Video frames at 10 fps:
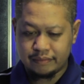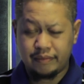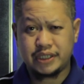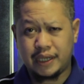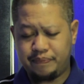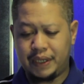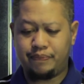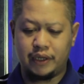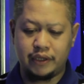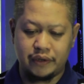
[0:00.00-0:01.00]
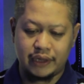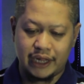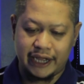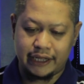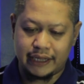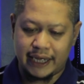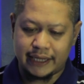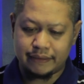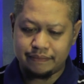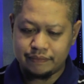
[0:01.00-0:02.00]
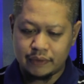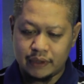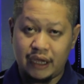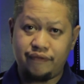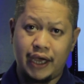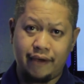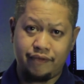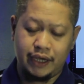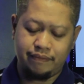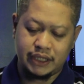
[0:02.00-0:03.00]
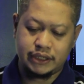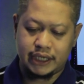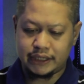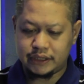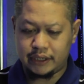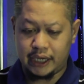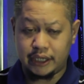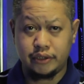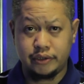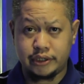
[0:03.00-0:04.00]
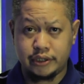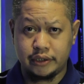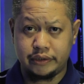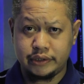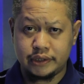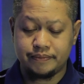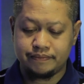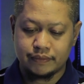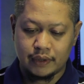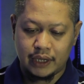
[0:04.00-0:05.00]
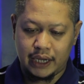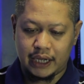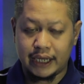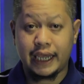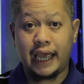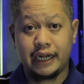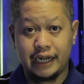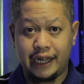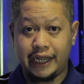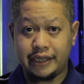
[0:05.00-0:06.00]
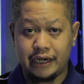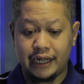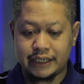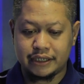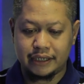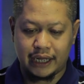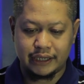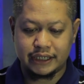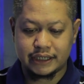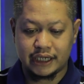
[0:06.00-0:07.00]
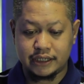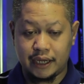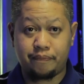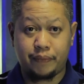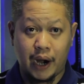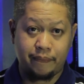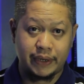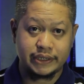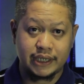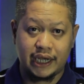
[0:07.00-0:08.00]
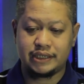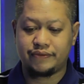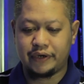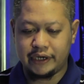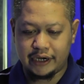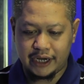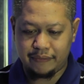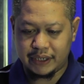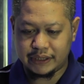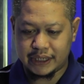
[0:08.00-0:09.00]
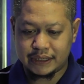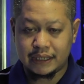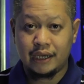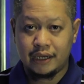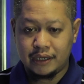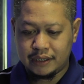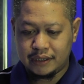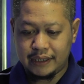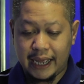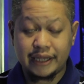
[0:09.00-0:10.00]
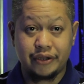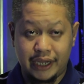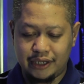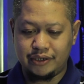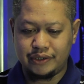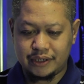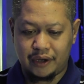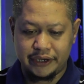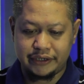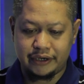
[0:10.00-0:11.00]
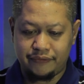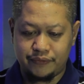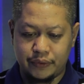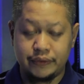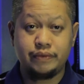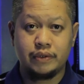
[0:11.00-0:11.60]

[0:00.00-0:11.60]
But some people don't like that. If you have images, you can use those. And again, in a later lesson, I'll discuss the proper size for your images that you can use on your phone.